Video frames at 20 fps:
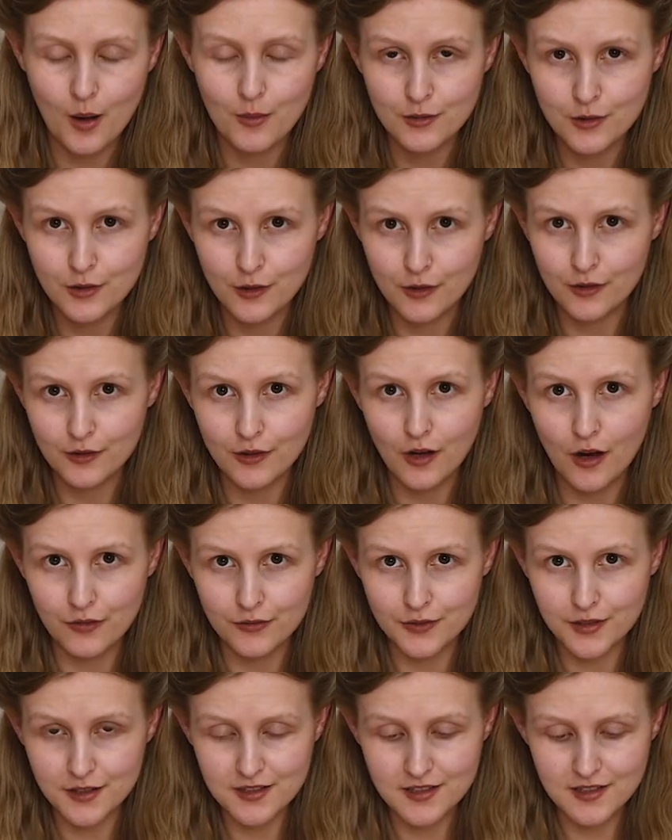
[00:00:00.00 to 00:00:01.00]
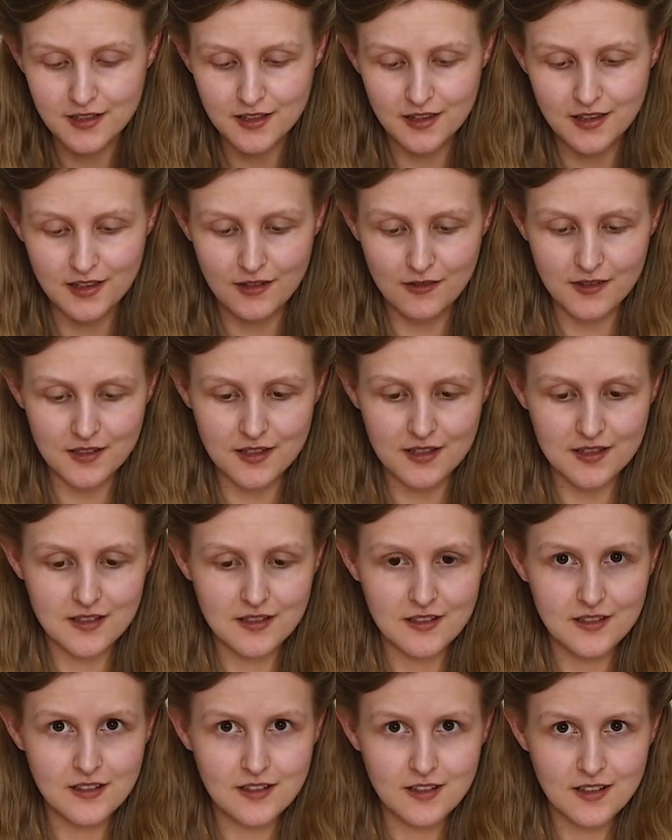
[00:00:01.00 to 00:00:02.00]
I'm not, obviously. There
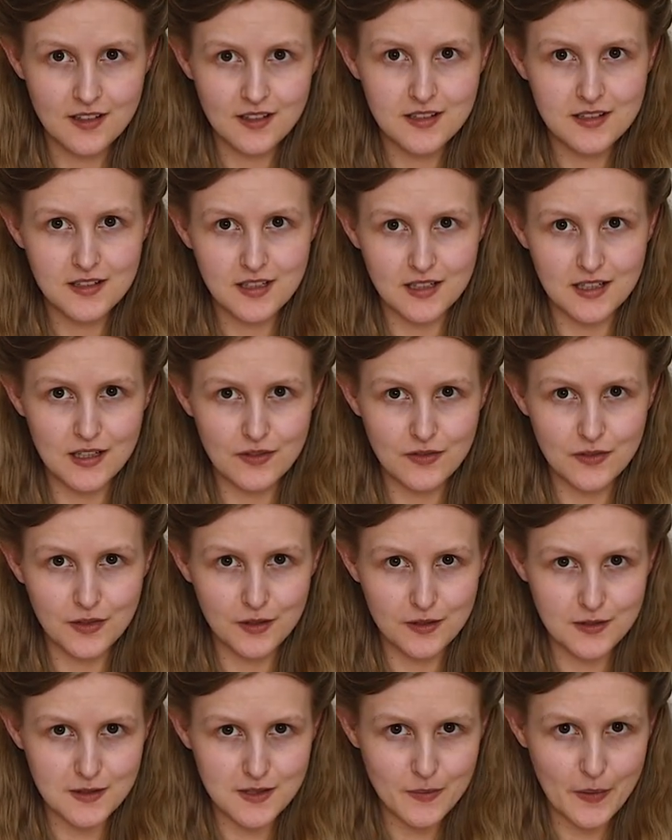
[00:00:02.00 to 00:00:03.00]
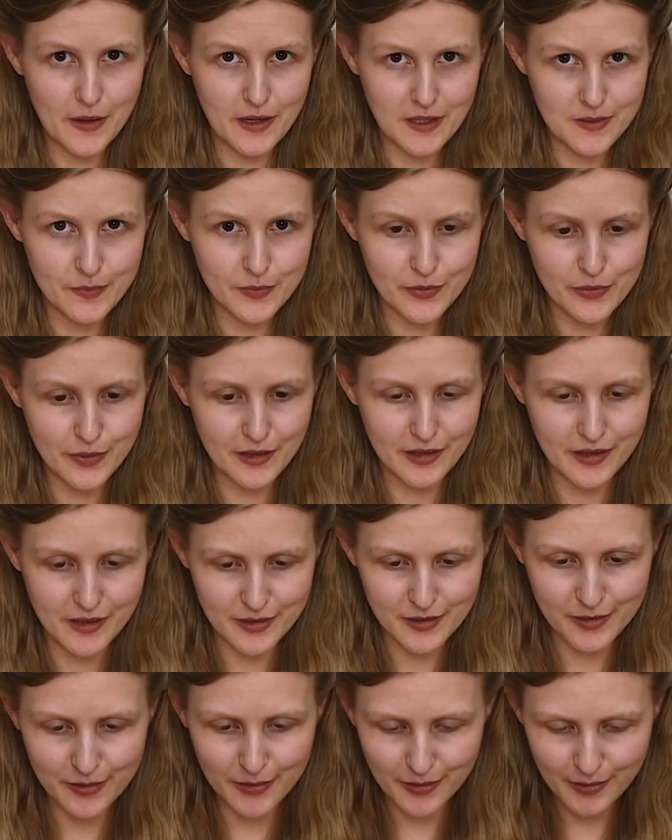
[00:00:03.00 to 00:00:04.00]
is significant space between the
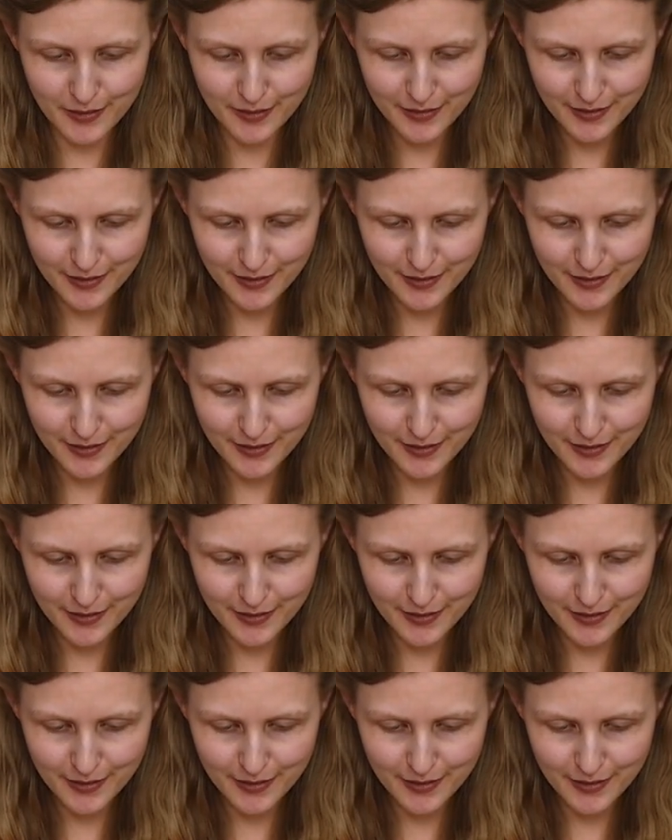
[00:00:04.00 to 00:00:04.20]
two.